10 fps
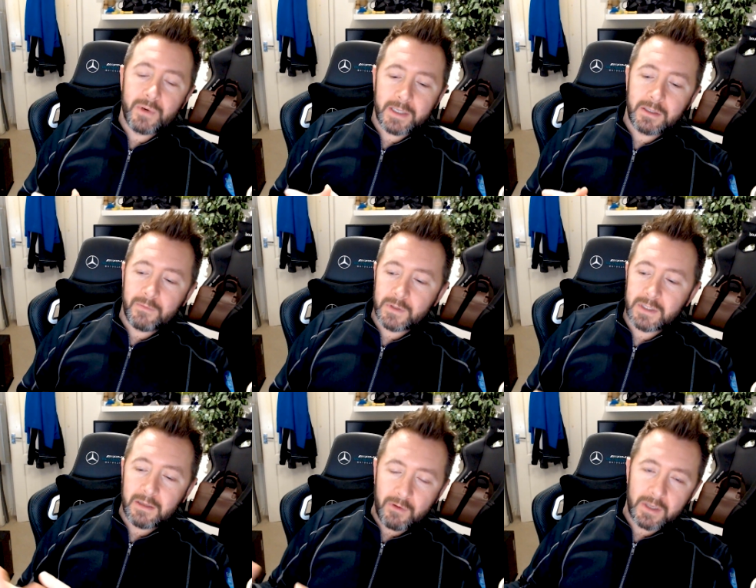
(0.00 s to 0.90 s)
Autodesk
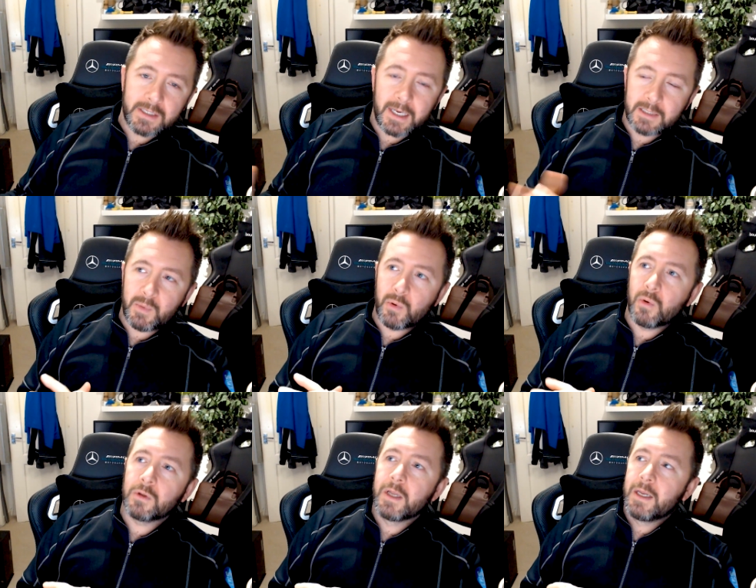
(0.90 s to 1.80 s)
University, and they've got this expo
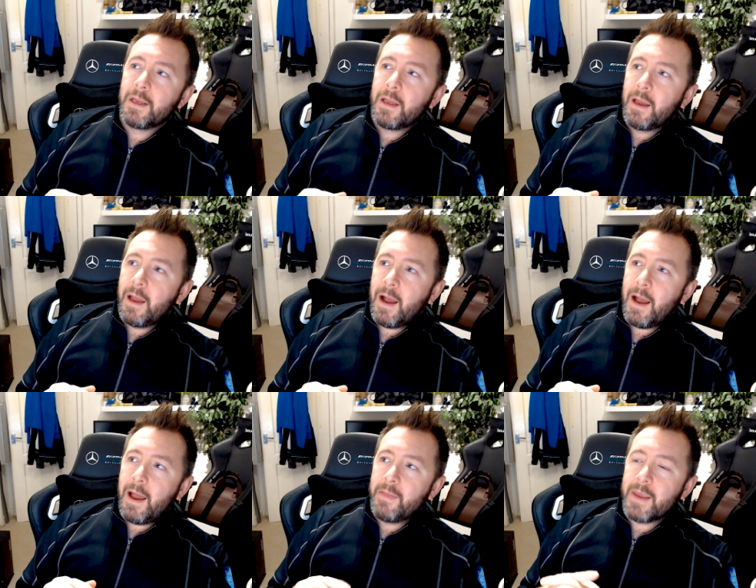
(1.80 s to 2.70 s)
hall.
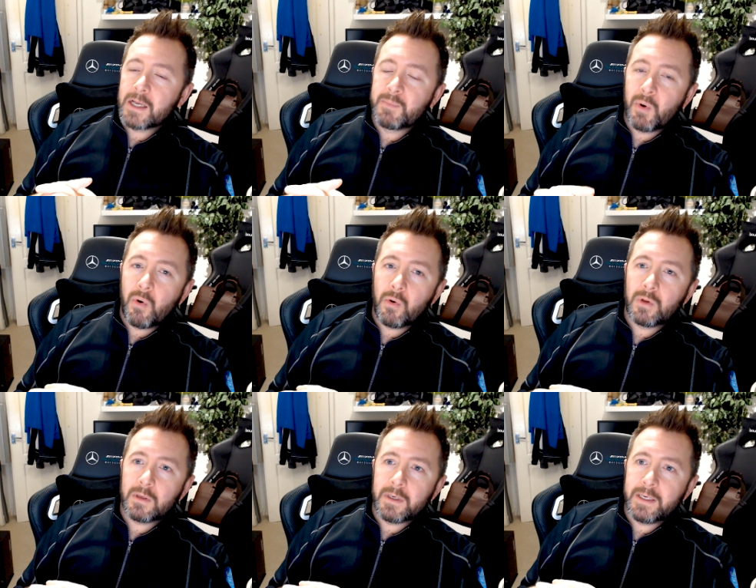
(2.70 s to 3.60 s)
And the expo
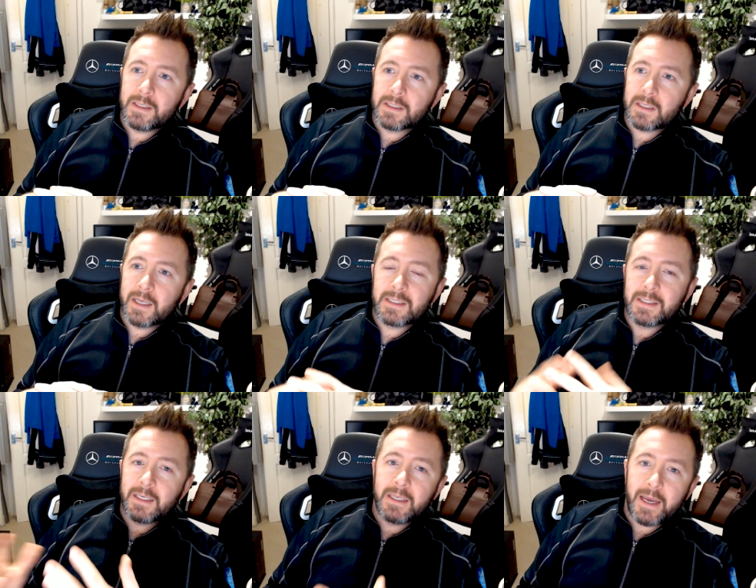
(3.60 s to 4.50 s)
hall is like
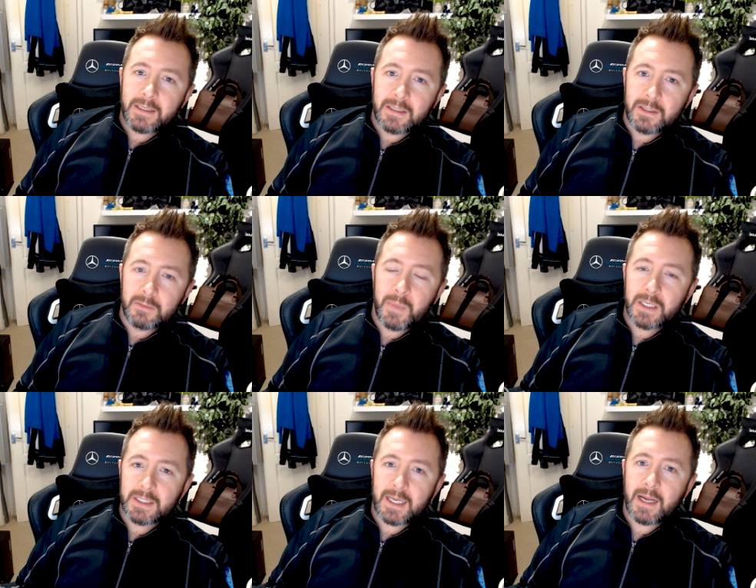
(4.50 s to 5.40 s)
CES. It's just
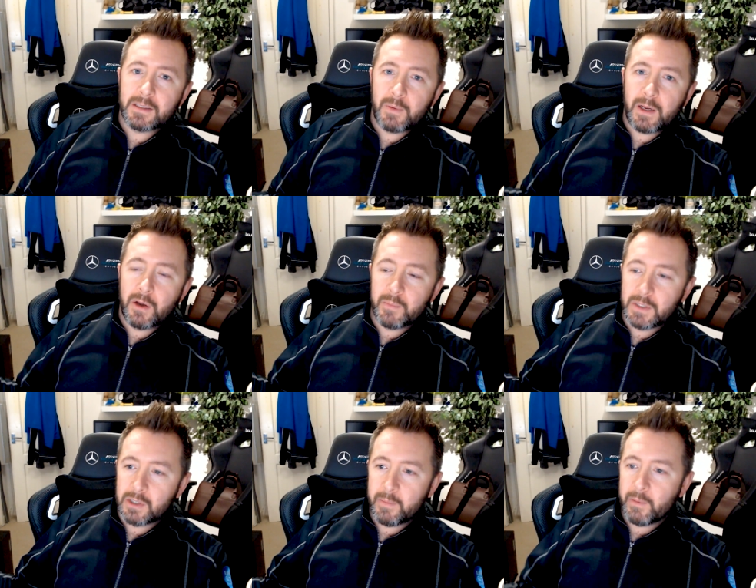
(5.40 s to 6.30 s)
big stands where
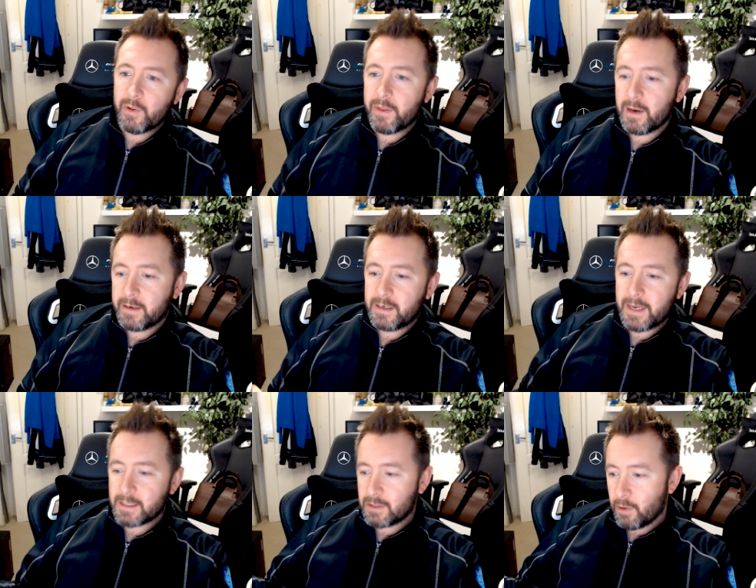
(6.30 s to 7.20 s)
companies come in with their
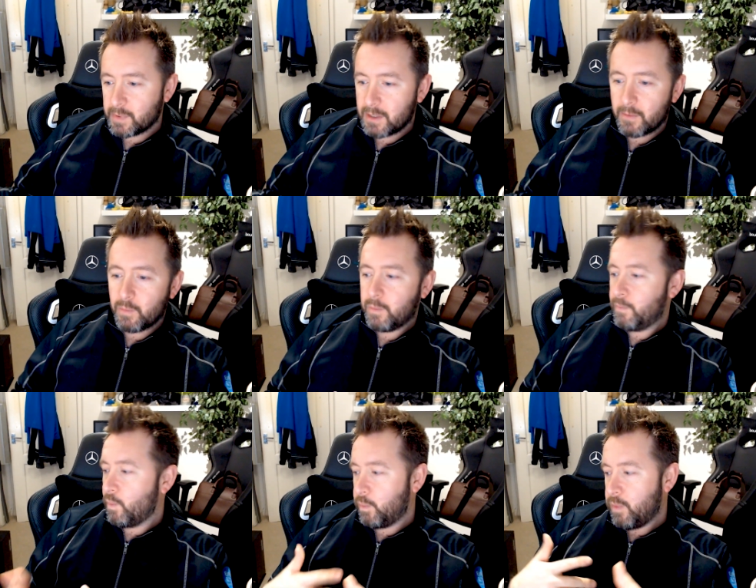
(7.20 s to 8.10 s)
desktops, their
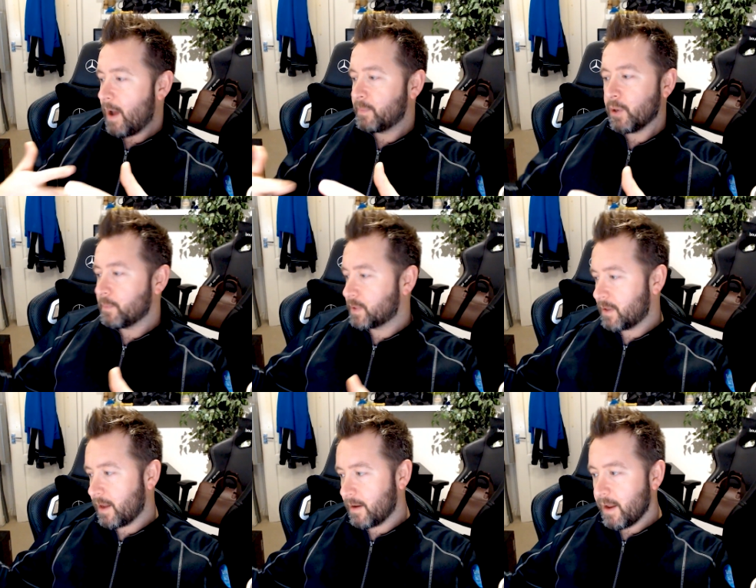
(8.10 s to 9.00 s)

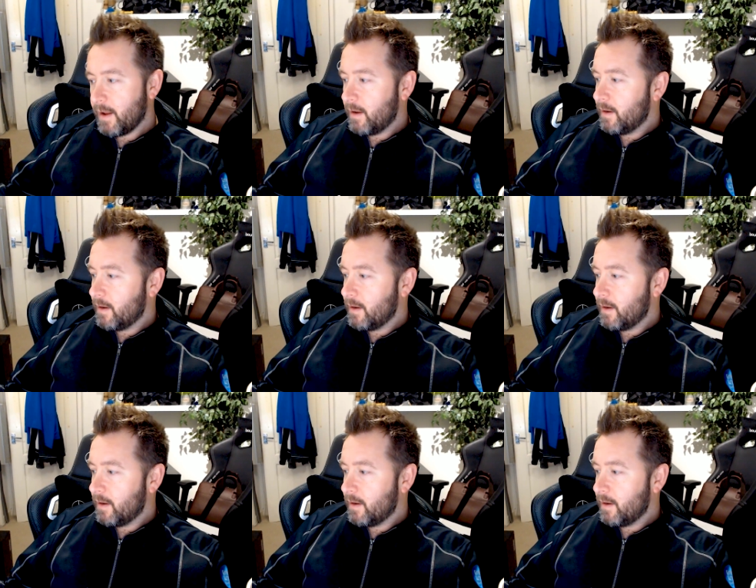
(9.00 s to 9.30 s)
laptops, their